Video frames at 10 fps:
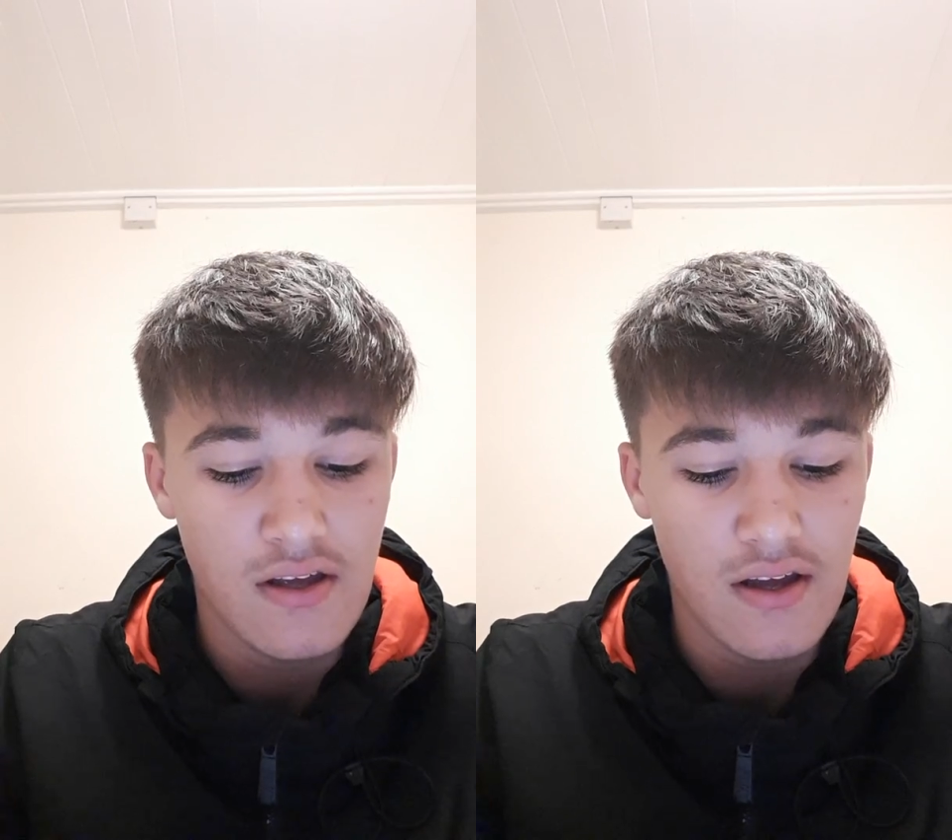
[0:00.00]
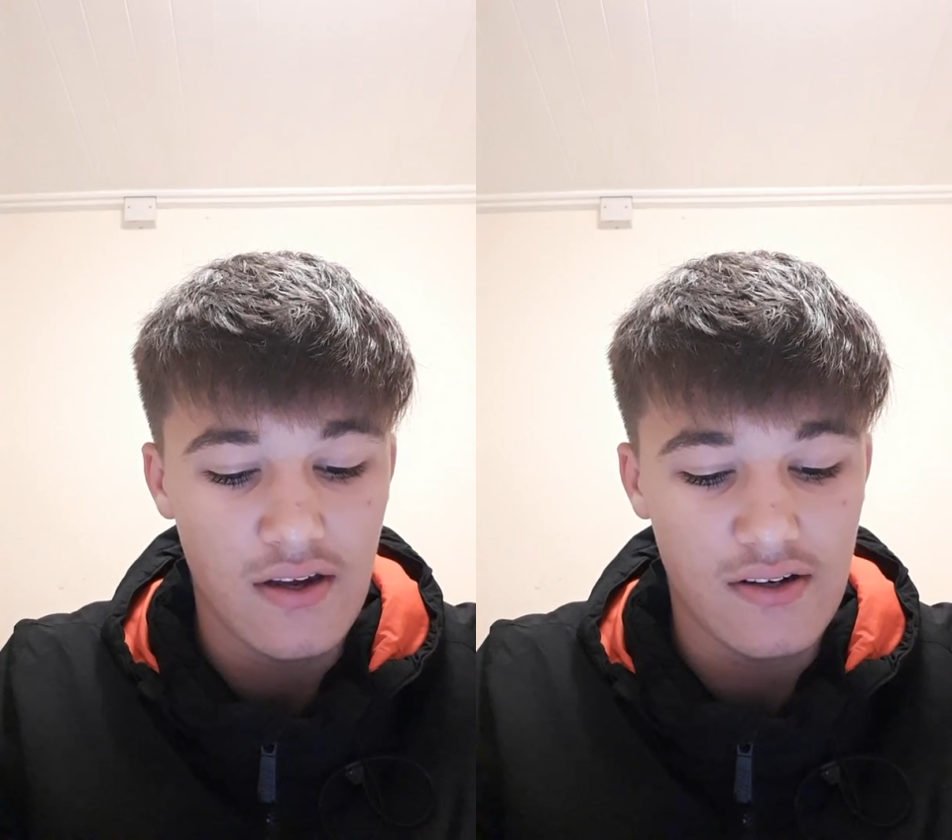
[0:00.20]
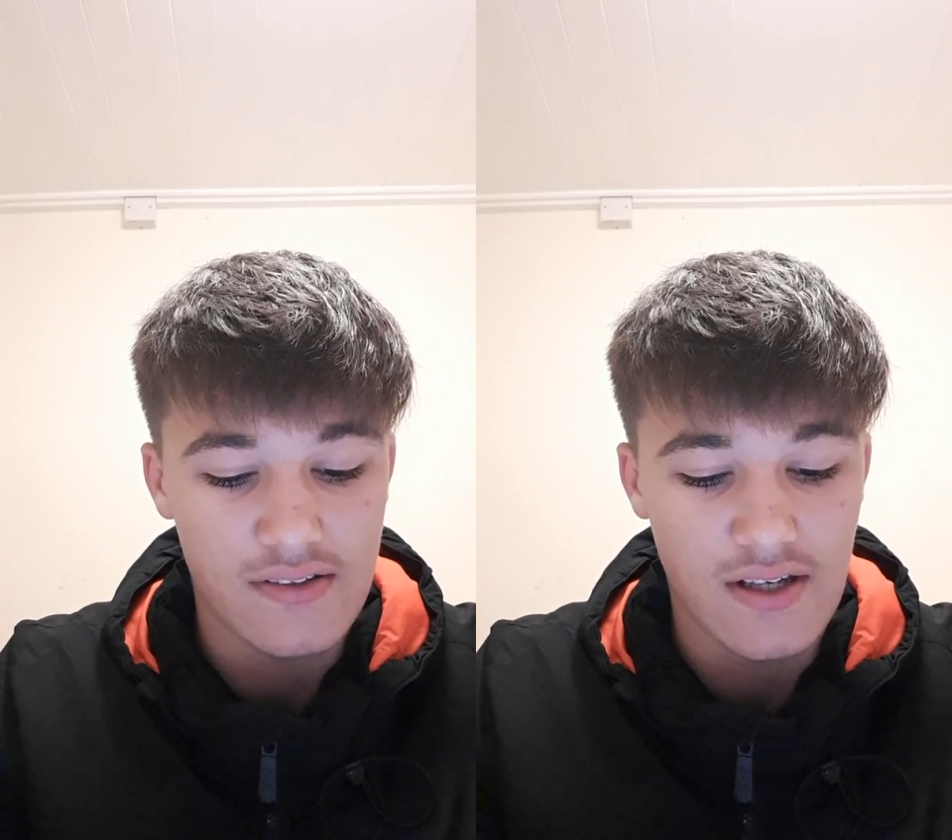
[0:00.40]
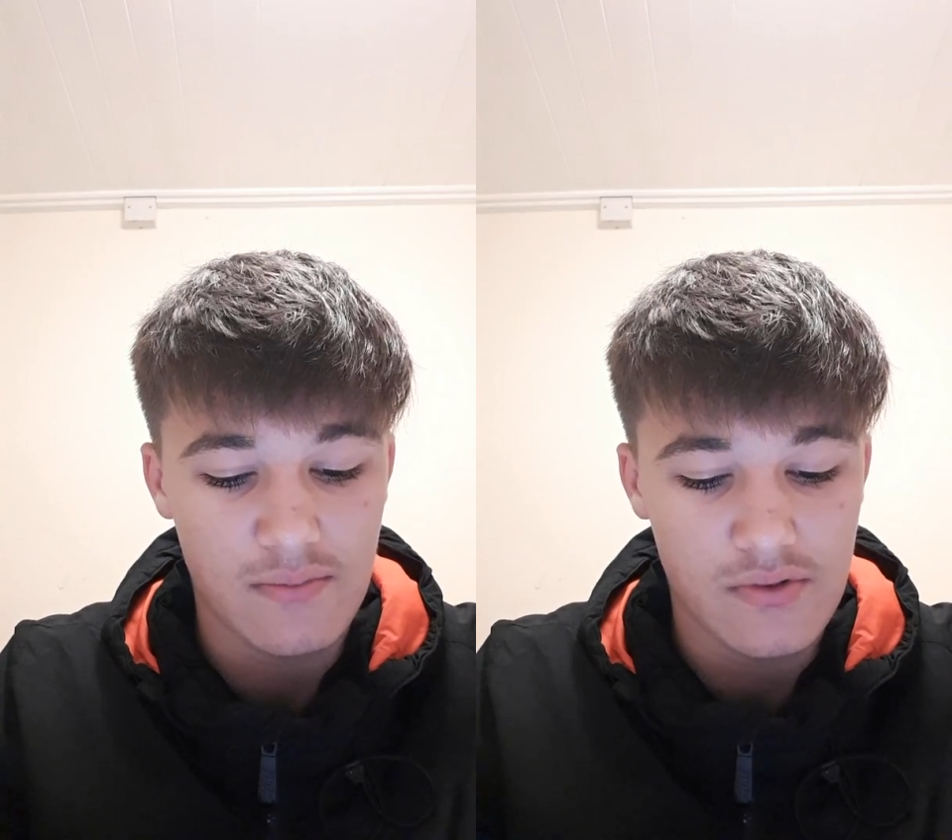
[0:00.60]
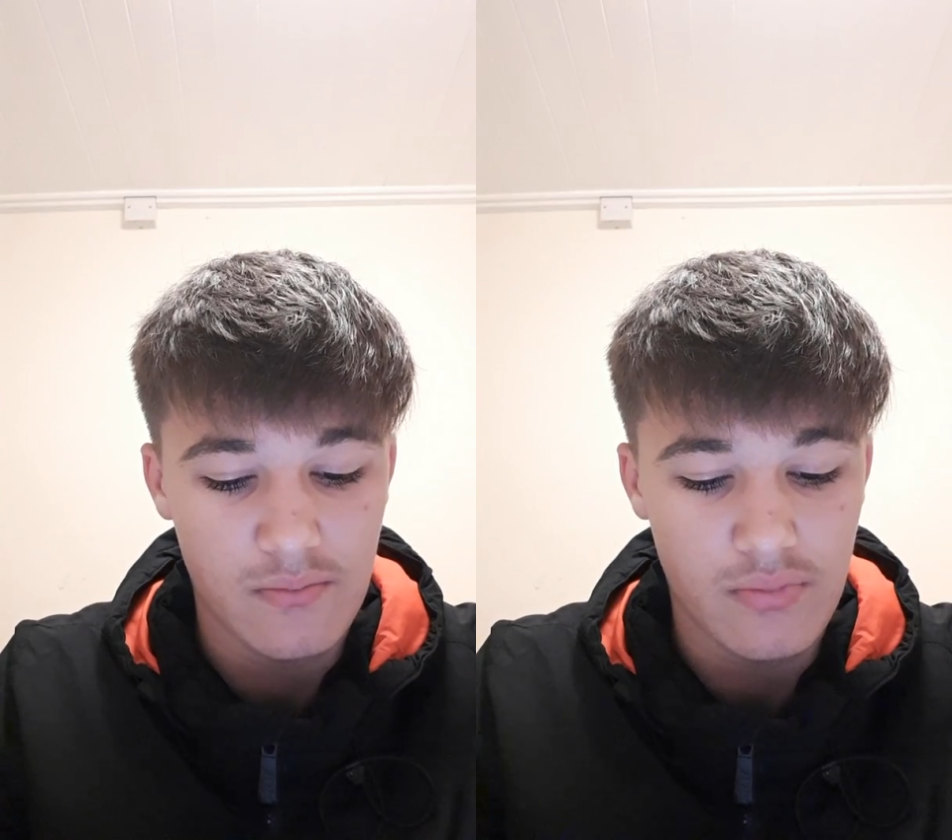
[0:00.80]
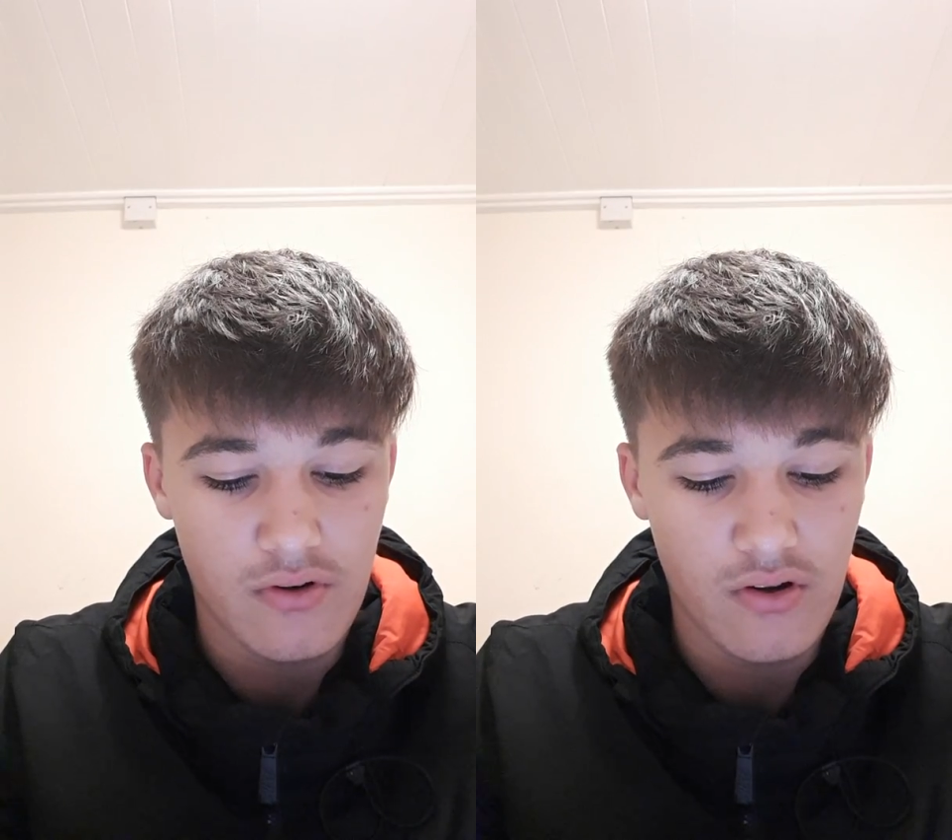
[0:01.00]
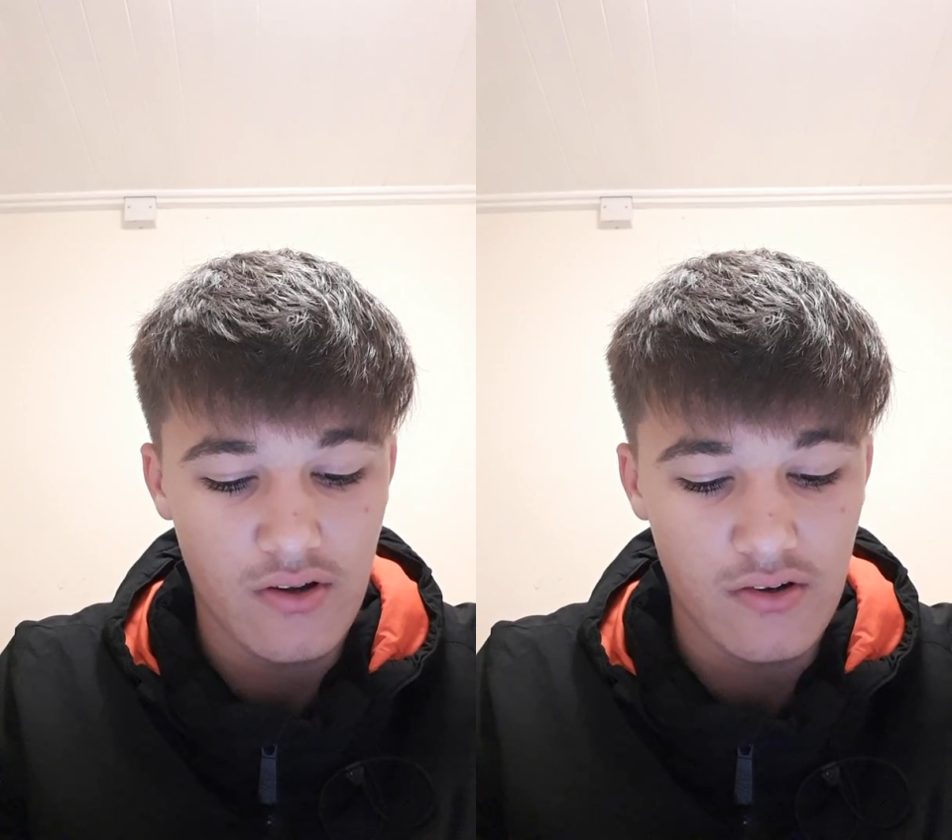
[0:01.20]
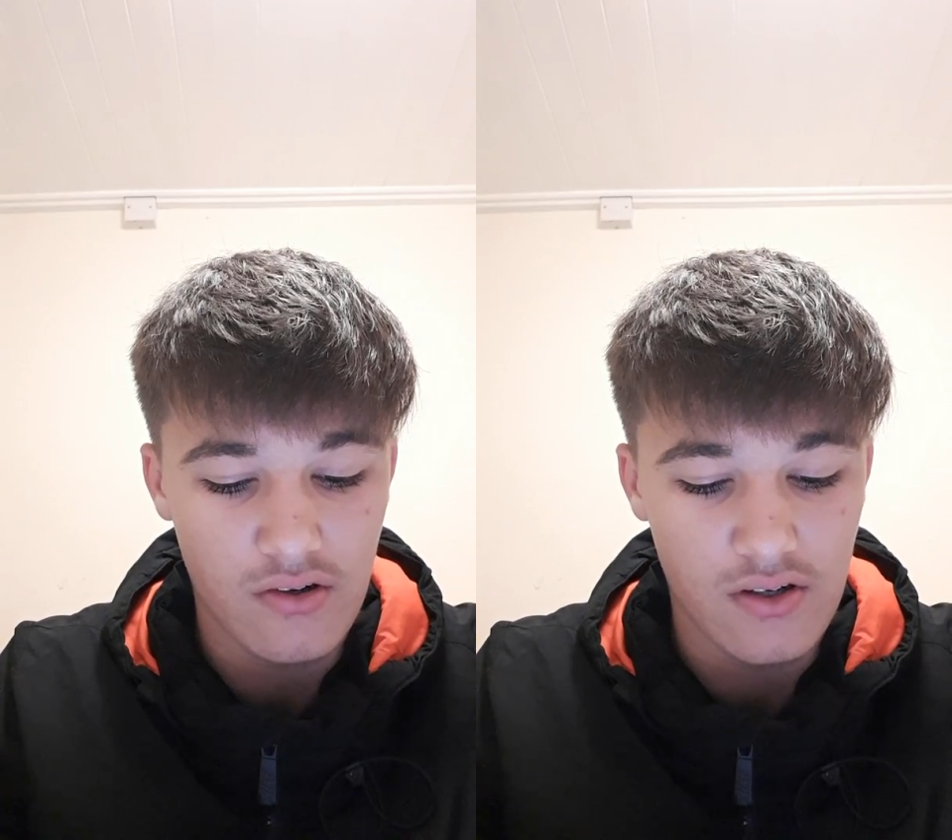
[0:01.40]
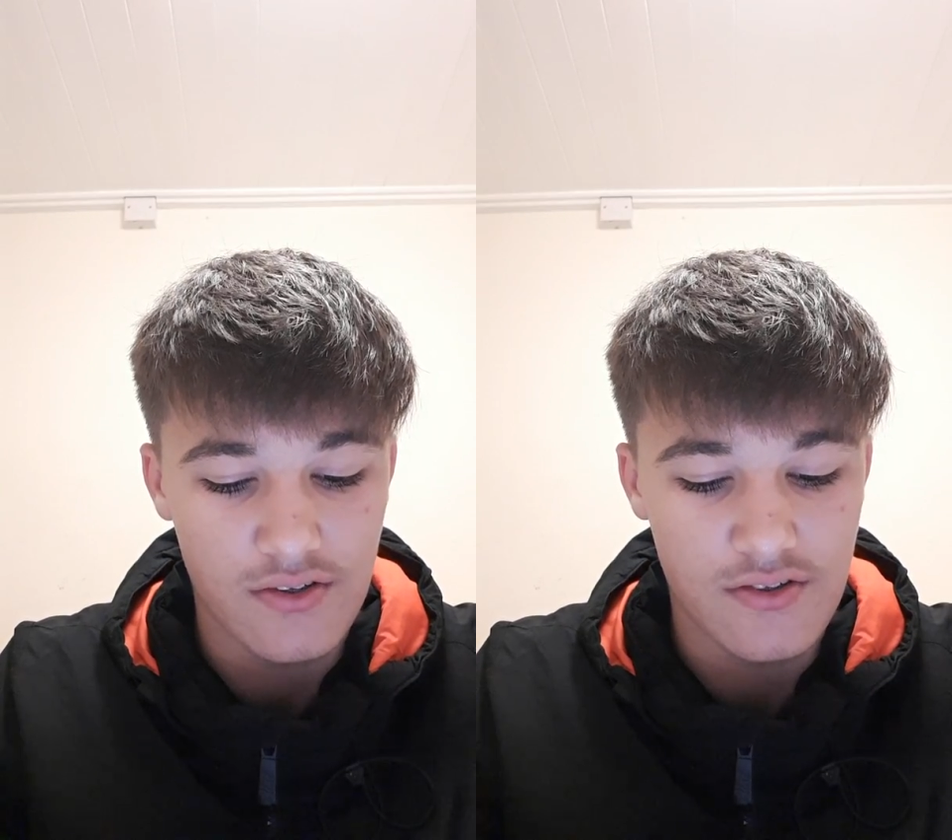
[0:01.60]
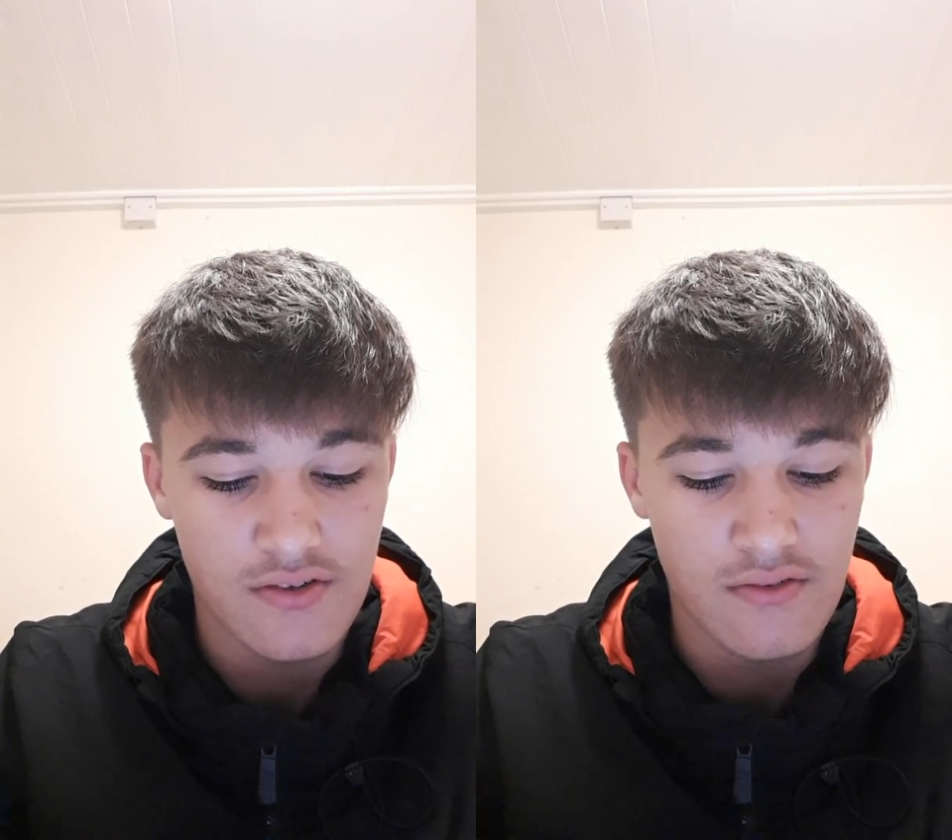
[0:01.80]
and adapt on prior
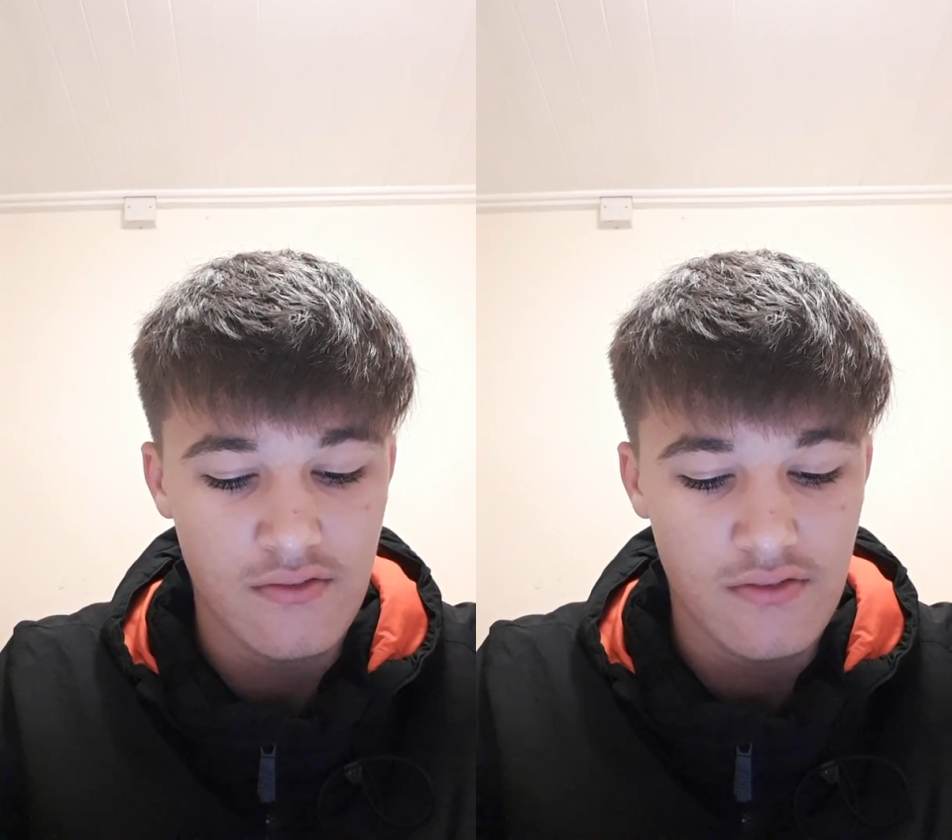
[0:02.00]
knowledge.